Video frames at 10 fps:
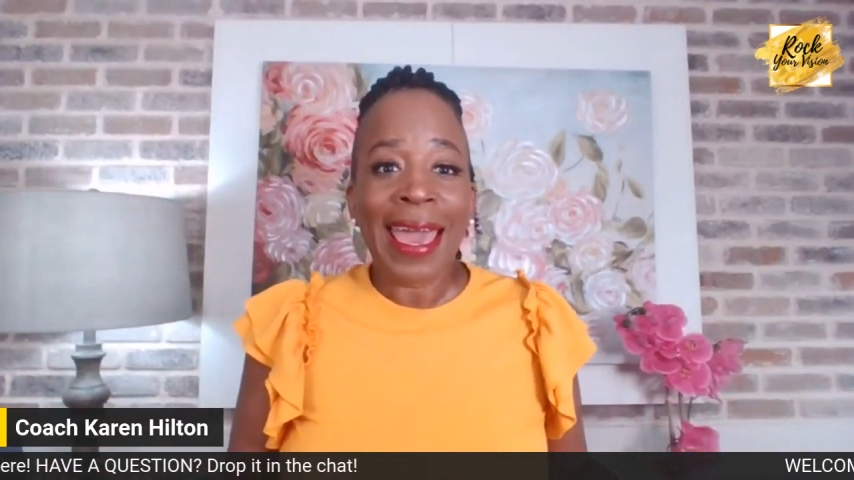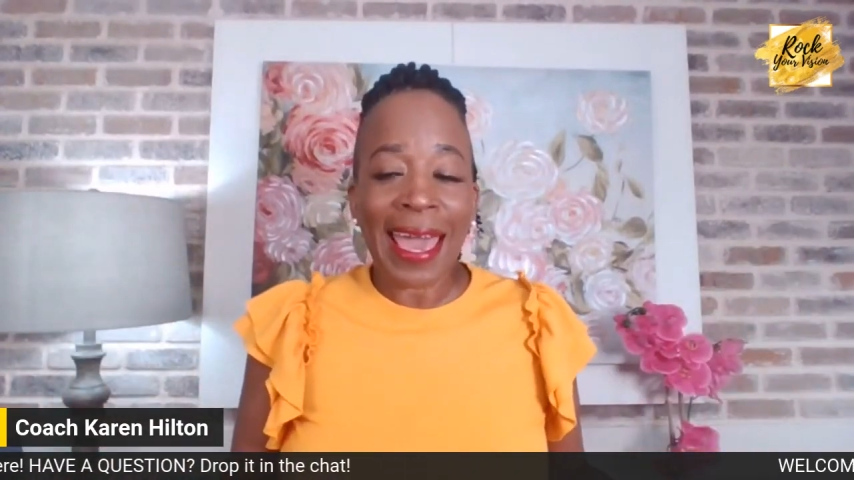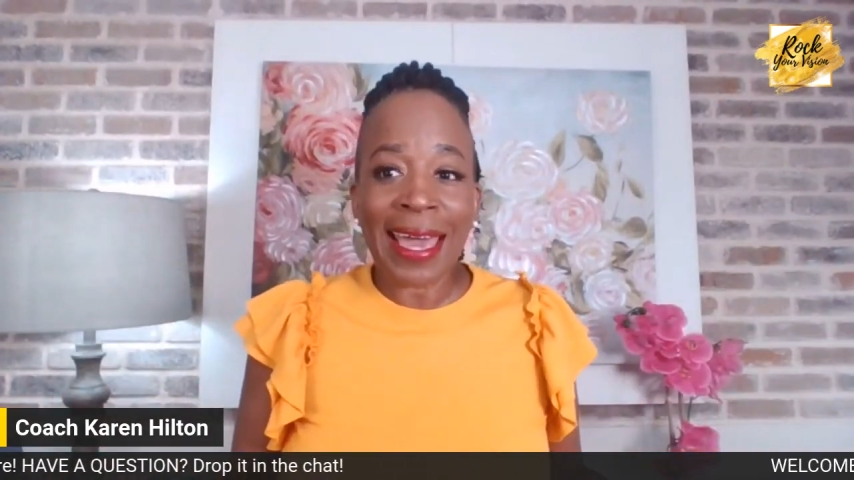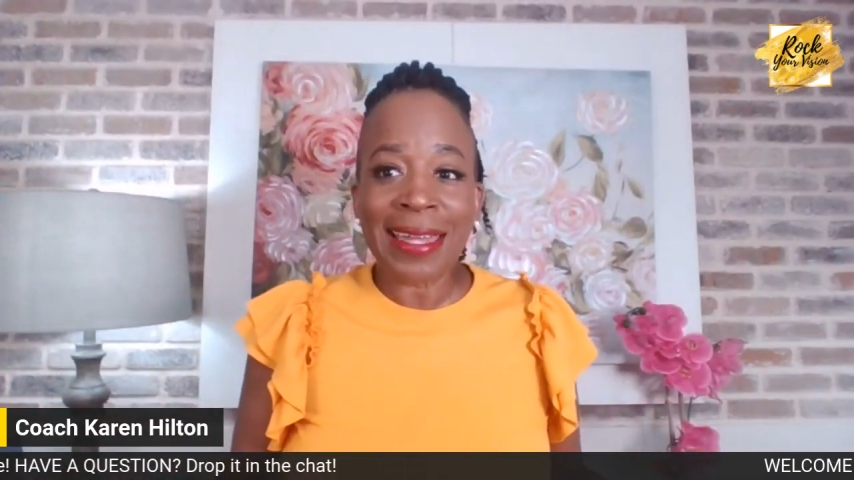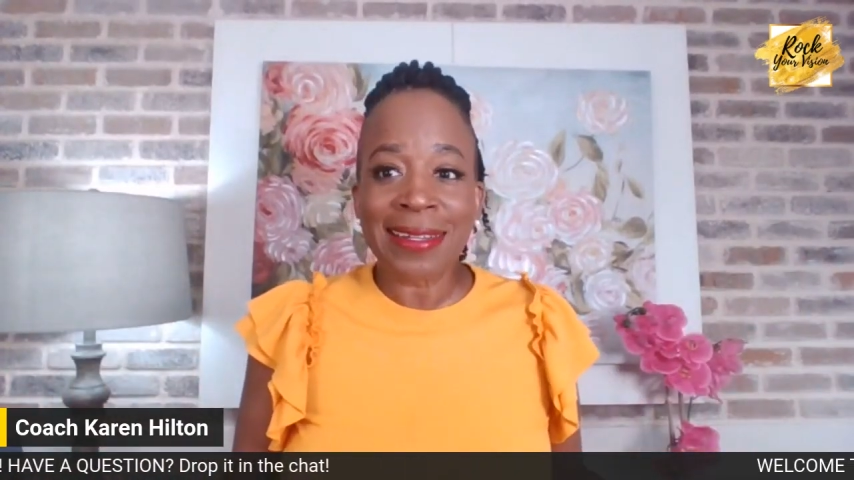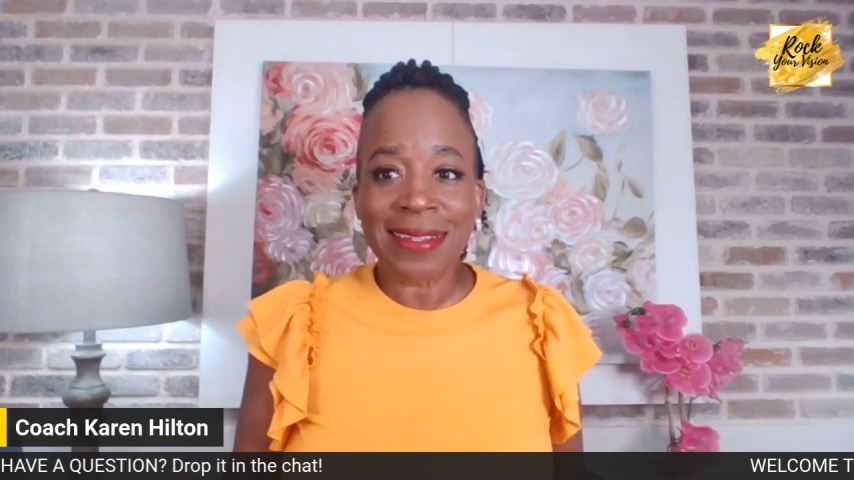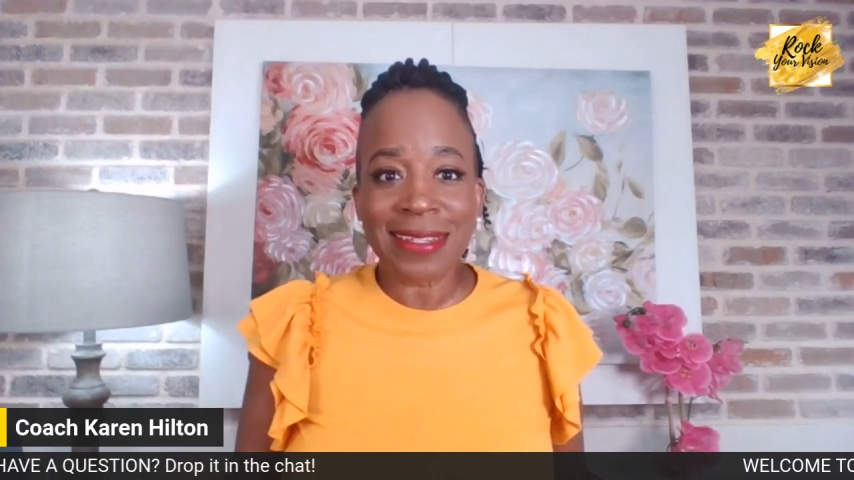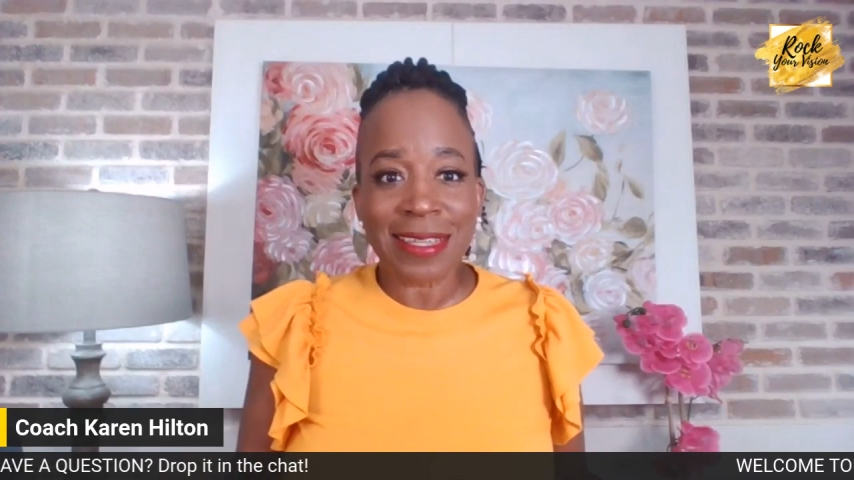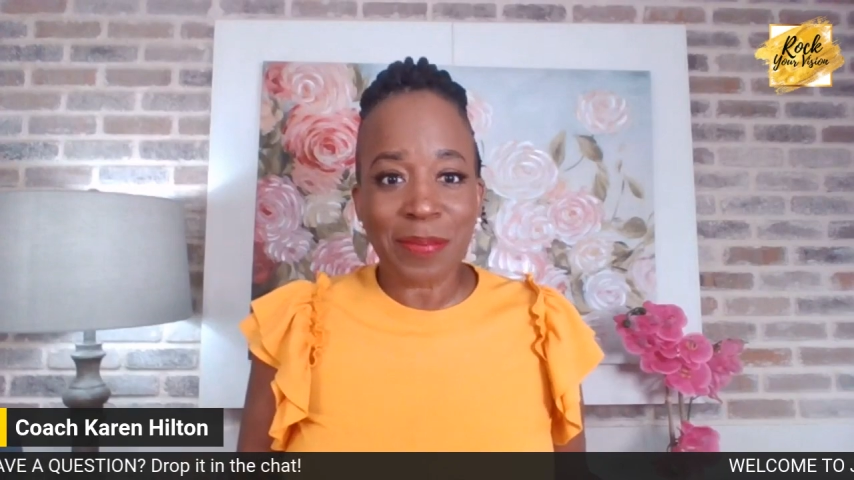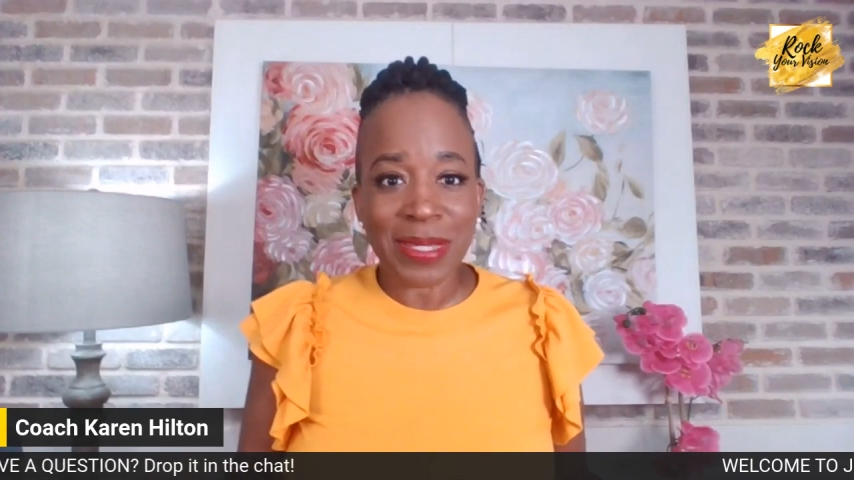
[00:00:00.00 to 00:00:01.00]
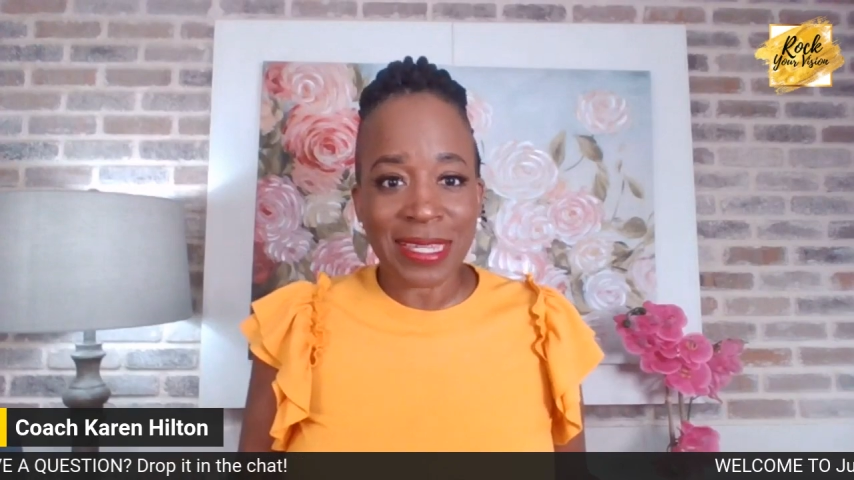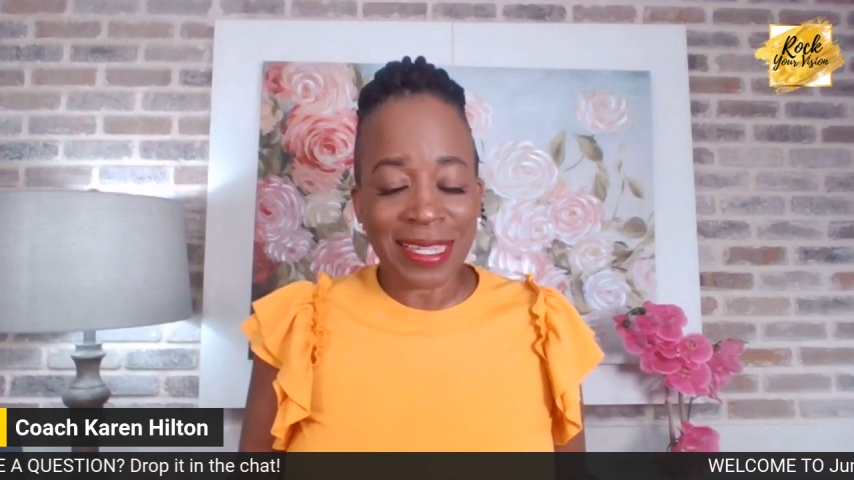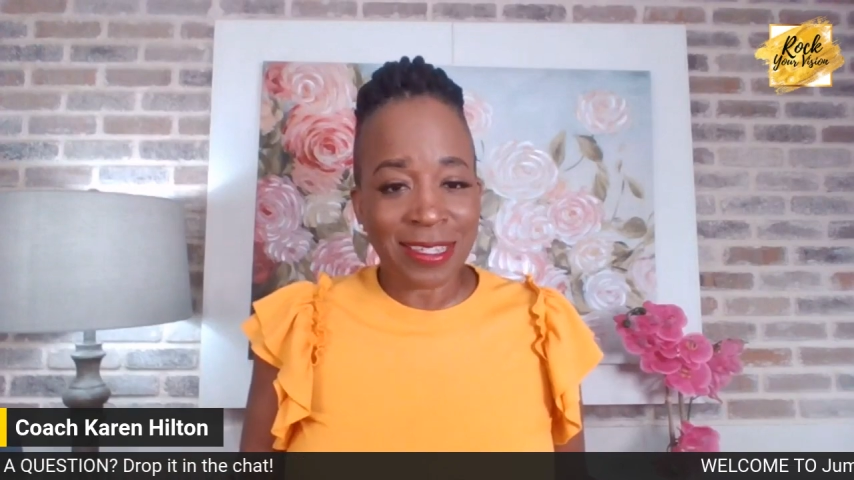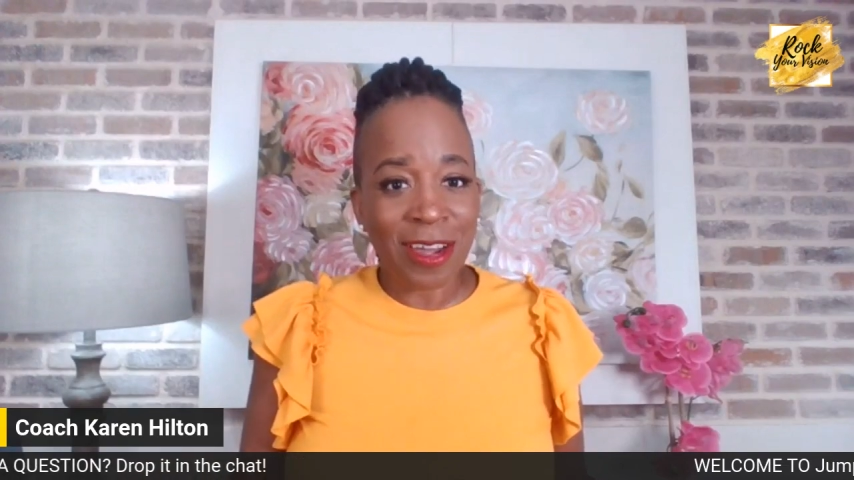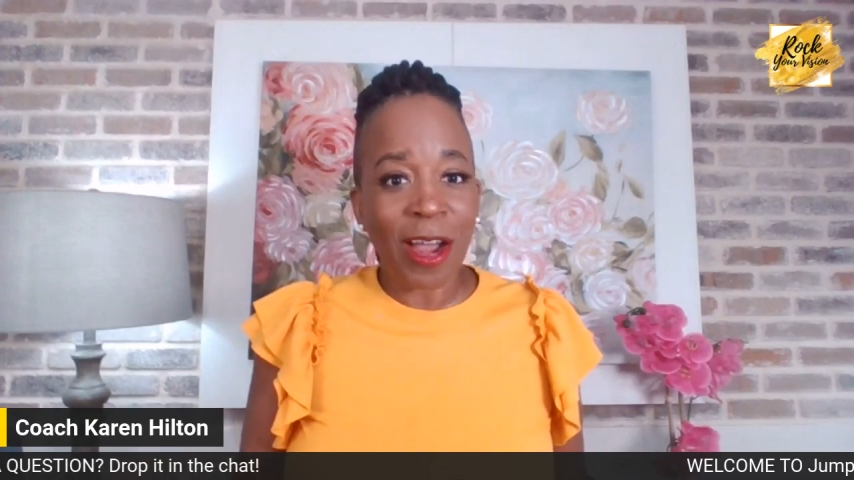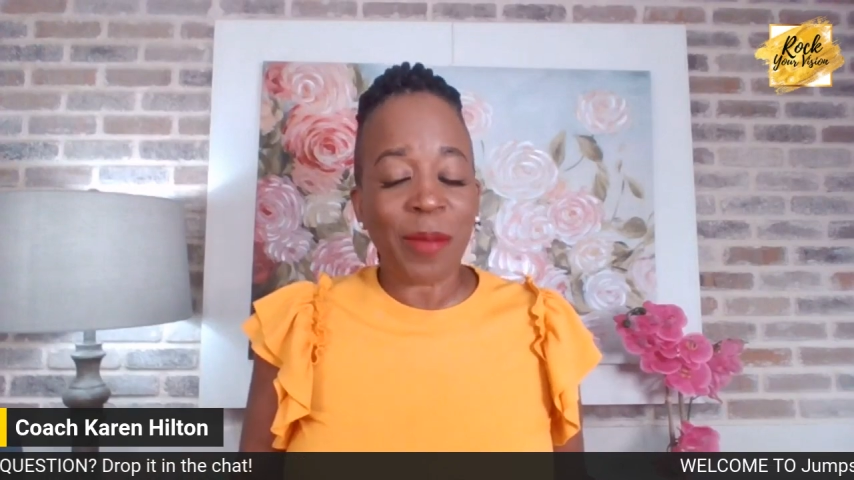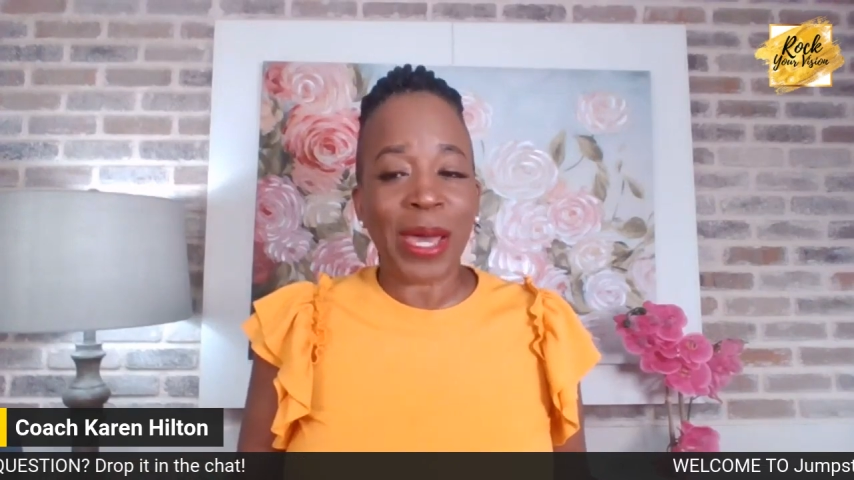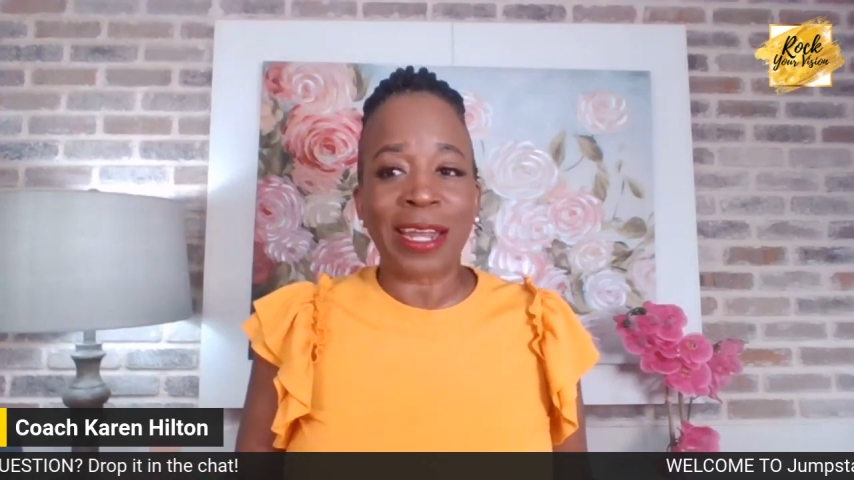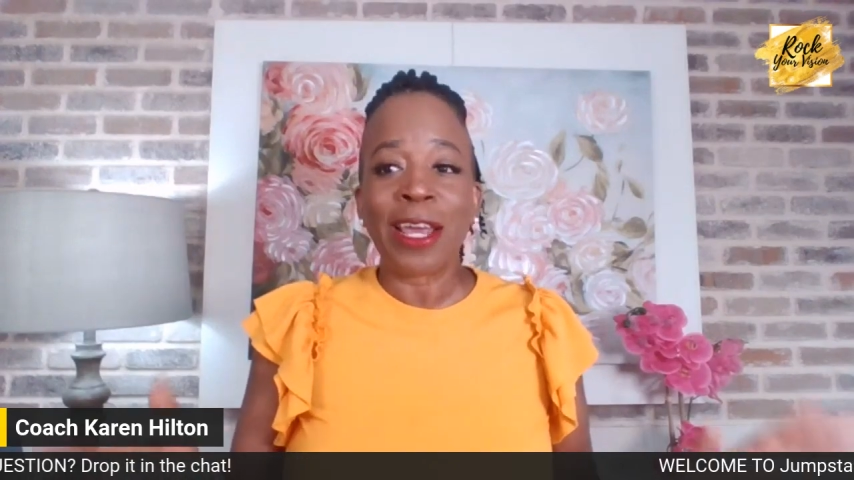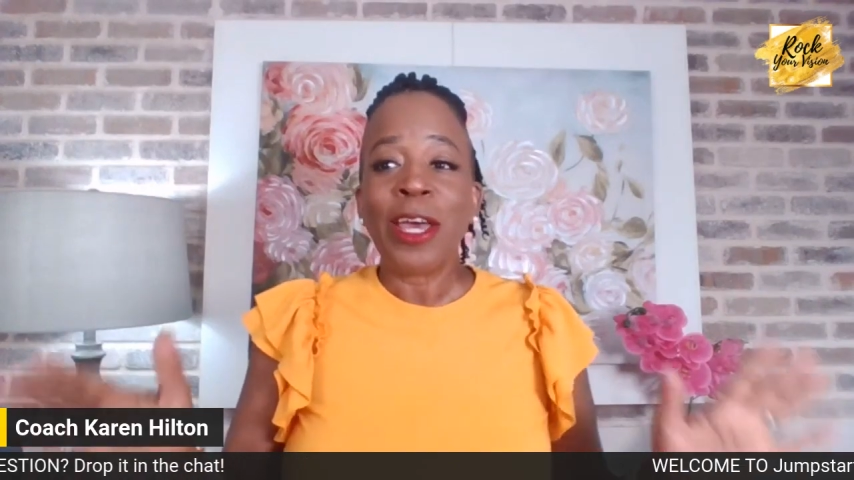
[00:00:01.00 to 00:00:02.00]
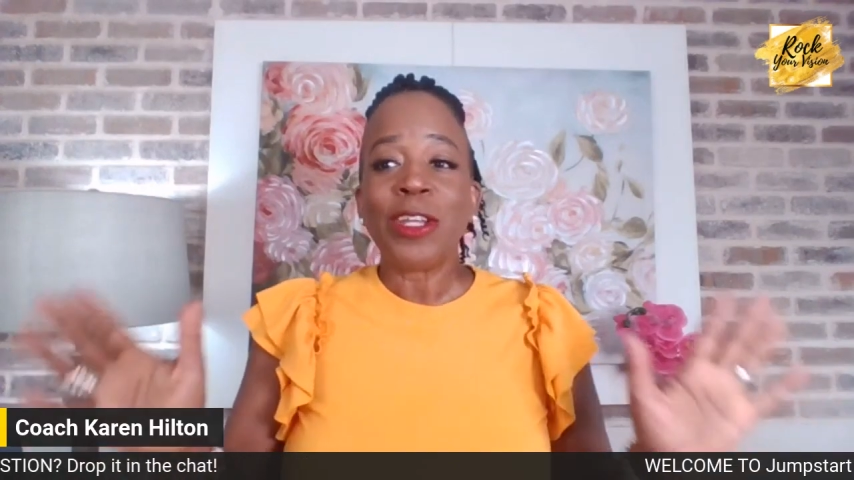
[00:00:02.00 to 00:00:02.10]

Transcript: and let's get busy. Let's talk about it.